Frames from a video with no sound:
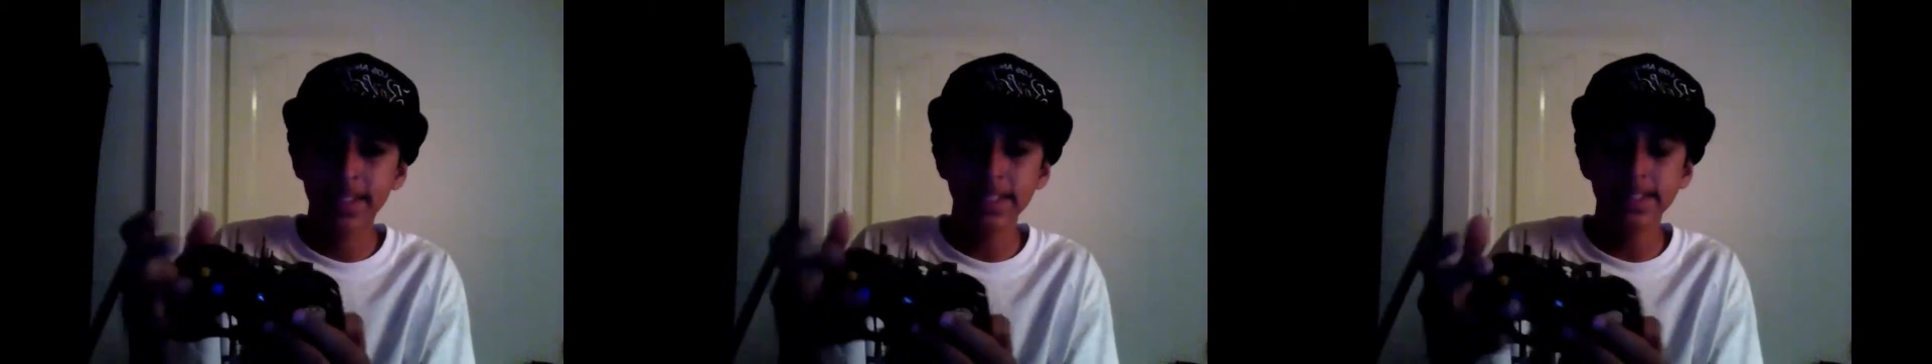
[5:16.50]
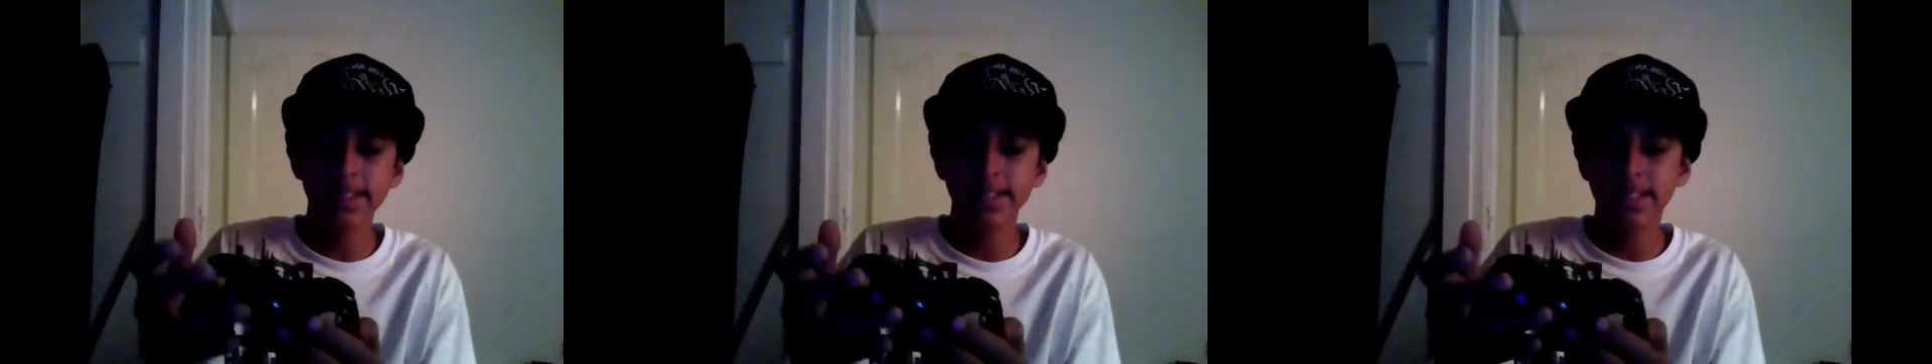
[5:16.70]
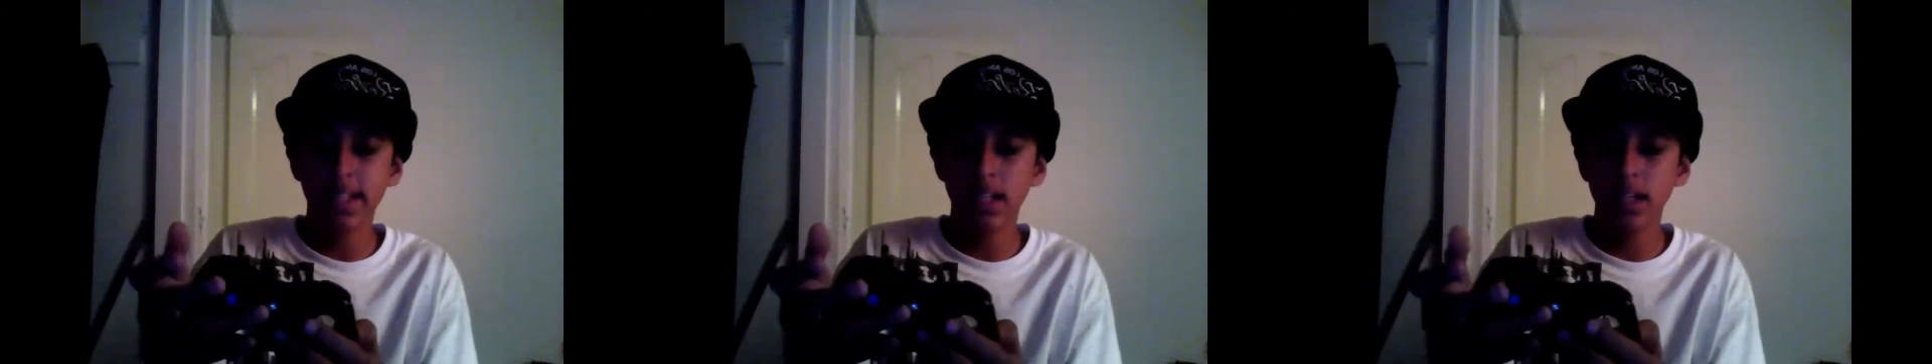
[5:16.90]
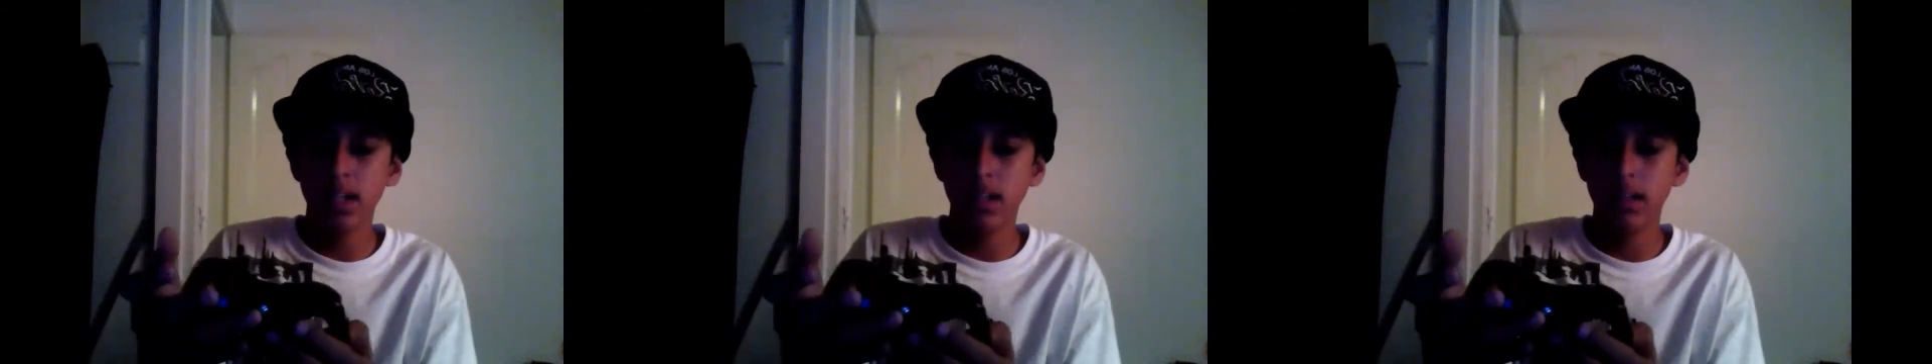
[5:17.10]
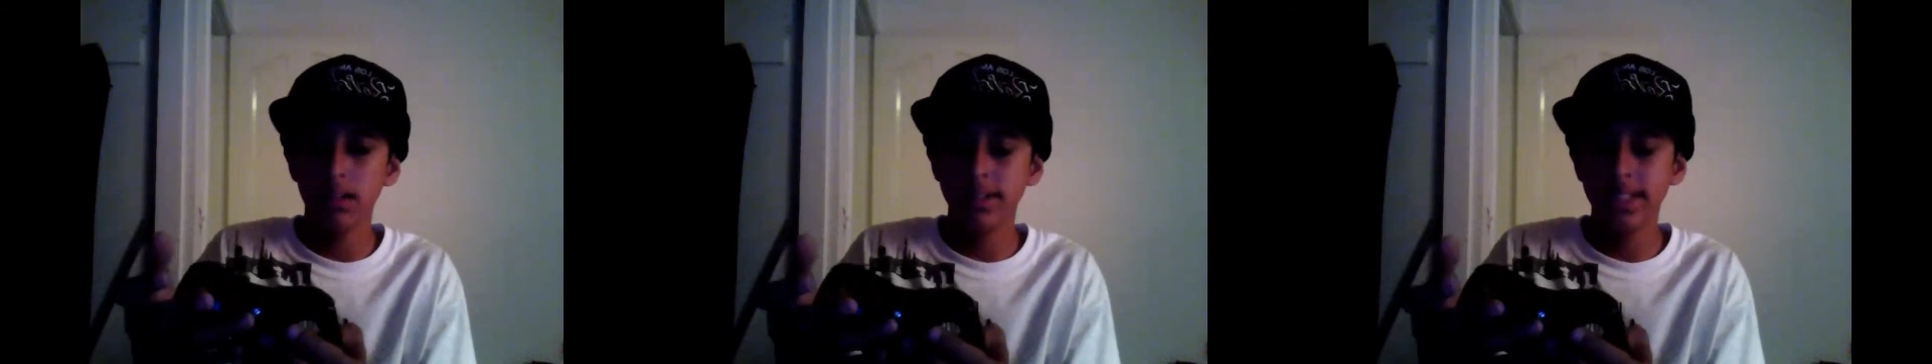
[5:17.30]
because
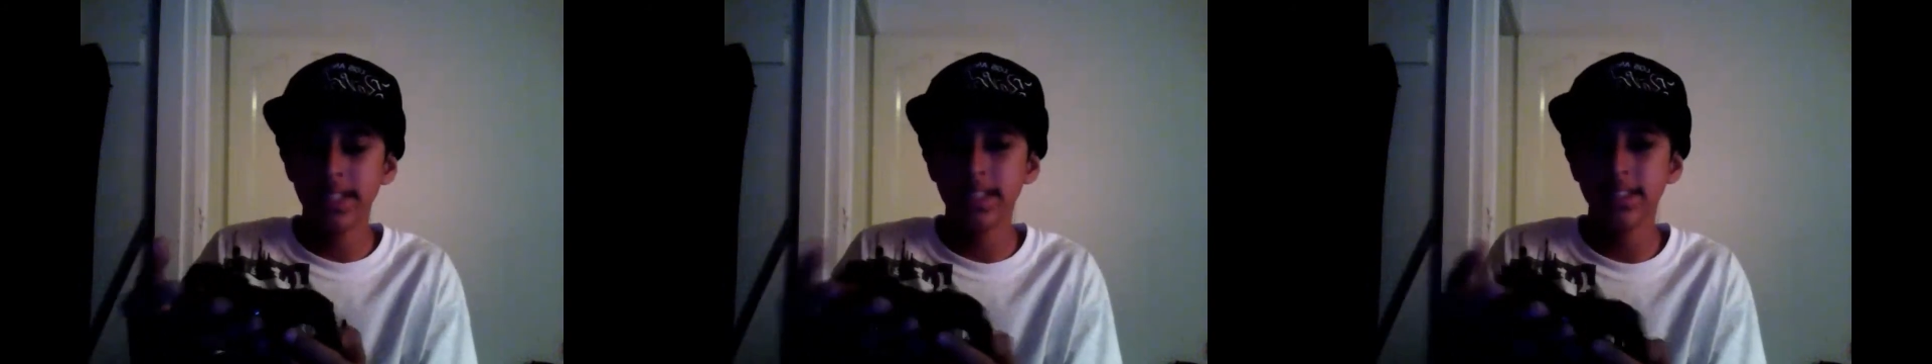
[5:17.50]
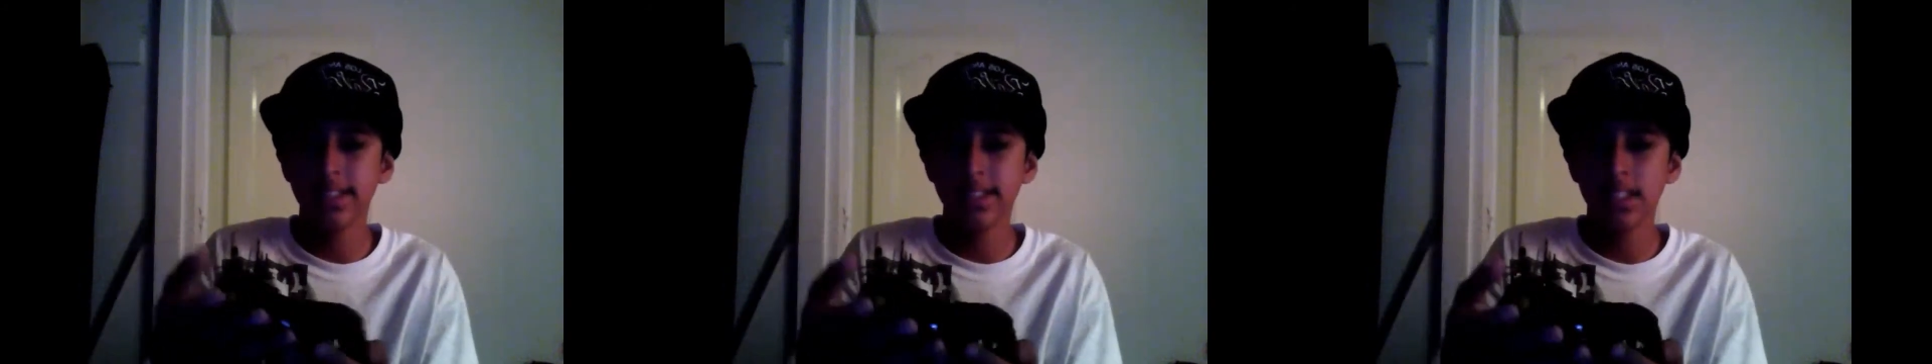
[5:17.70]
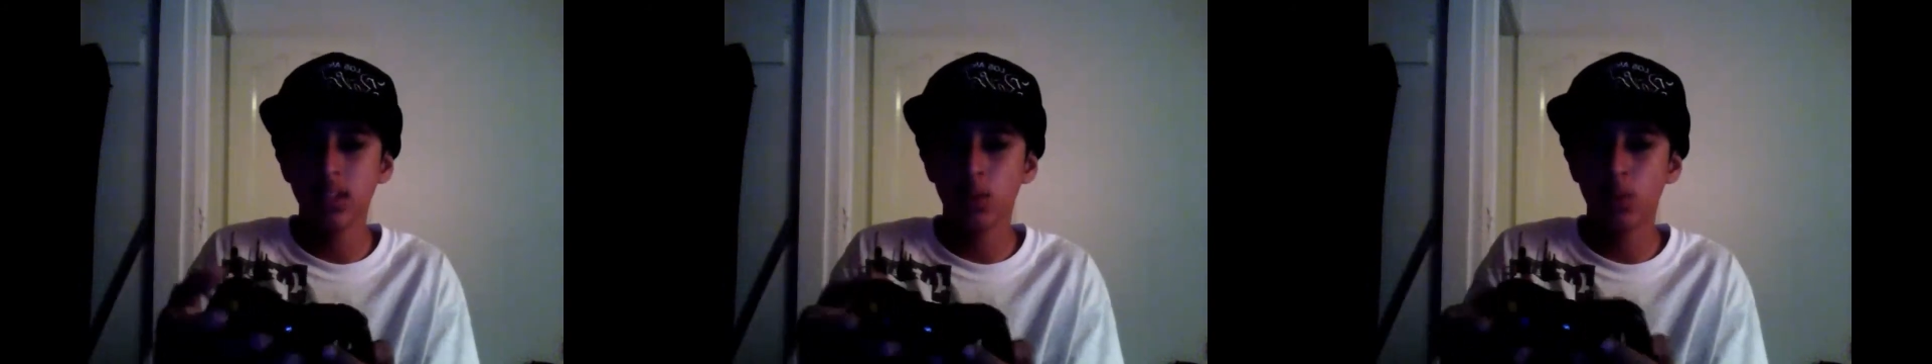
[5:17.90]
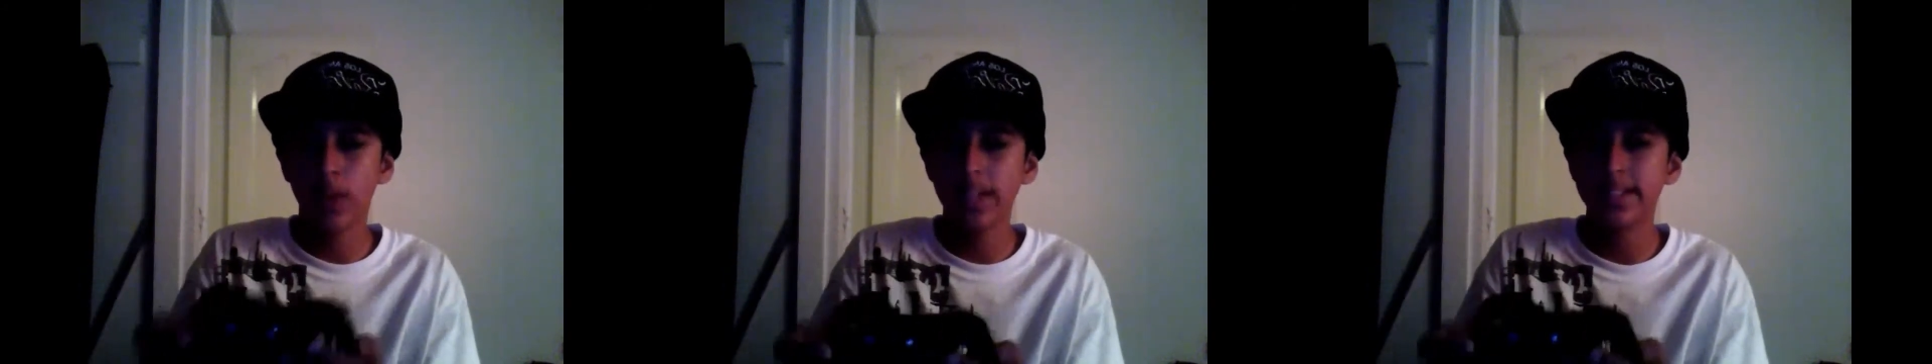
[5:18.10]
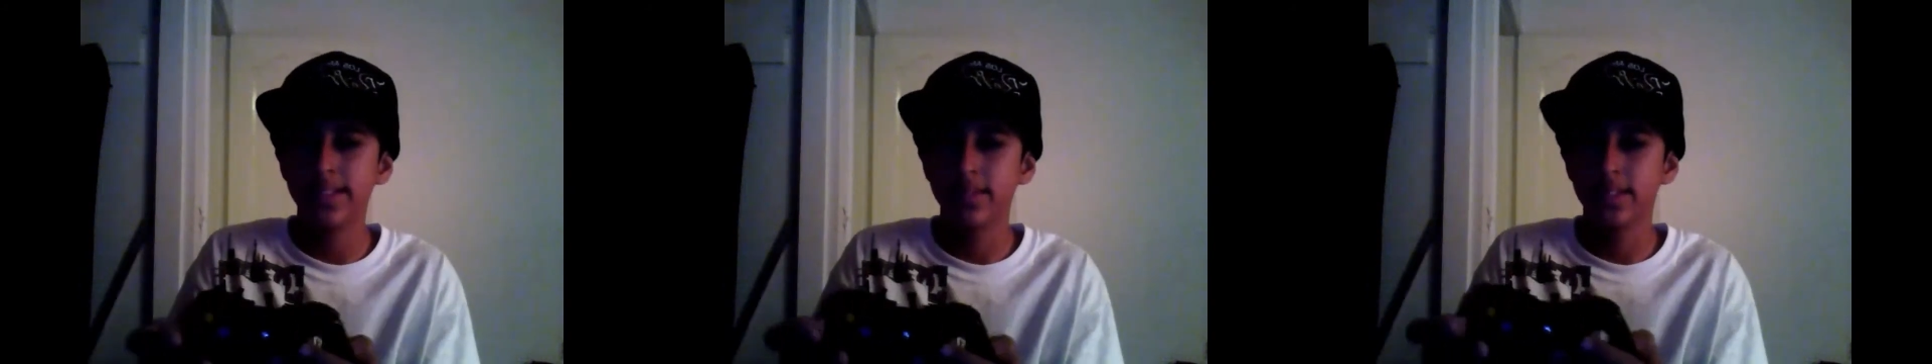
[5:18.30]
it's not necessarily a
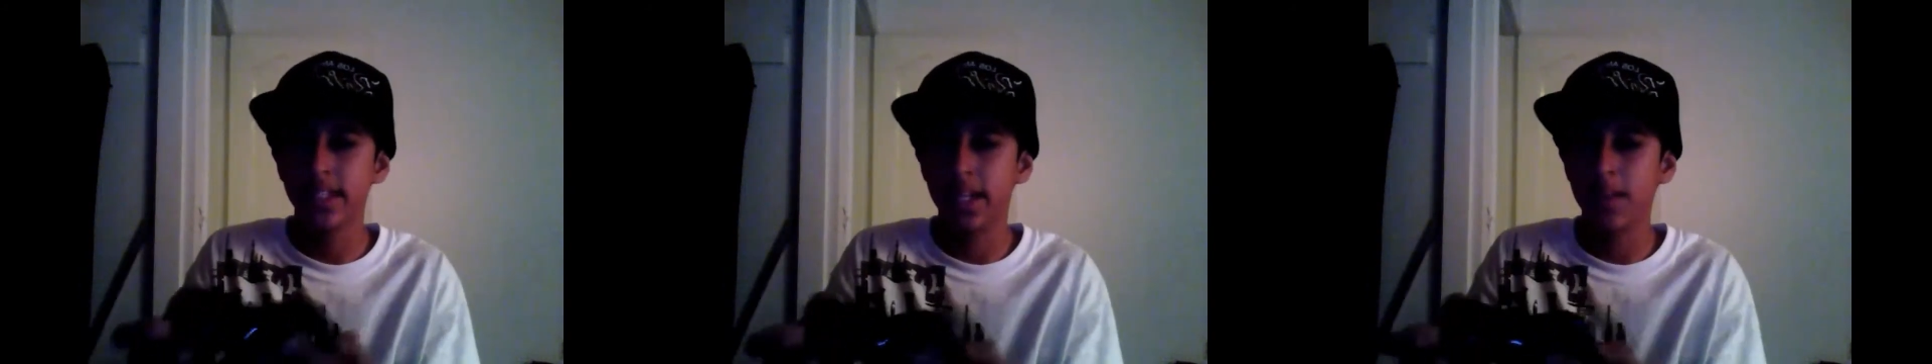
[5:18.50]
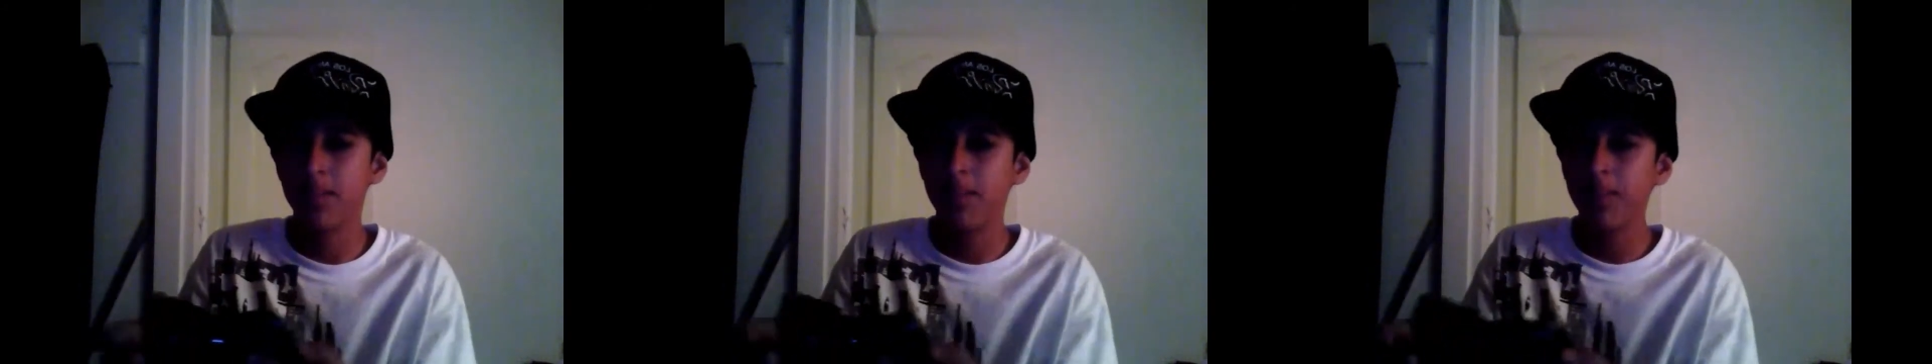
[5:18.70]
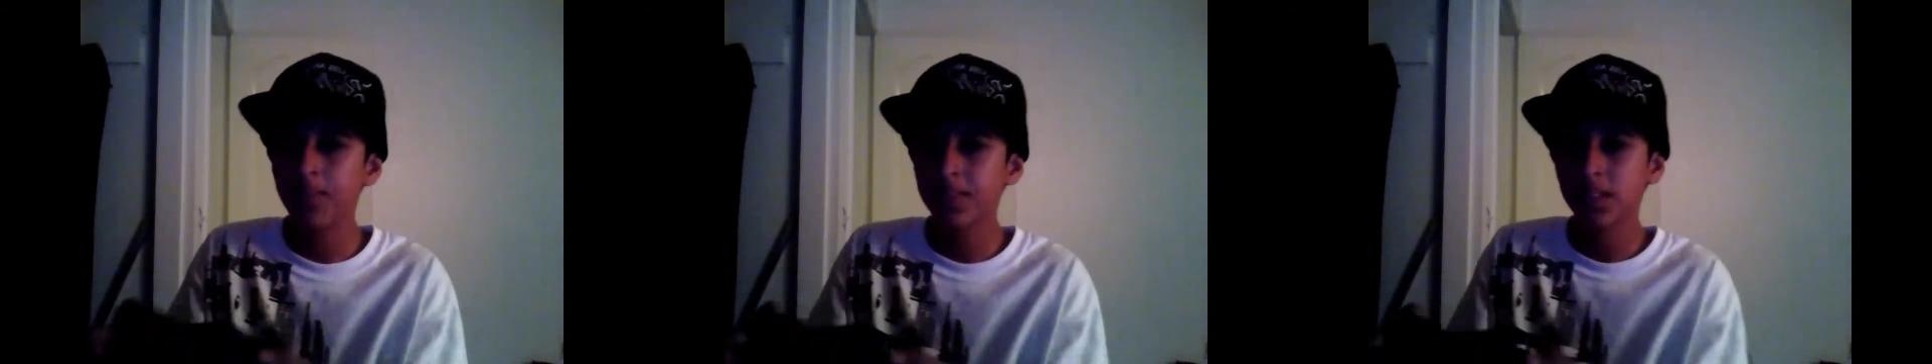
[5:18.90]
waste of time,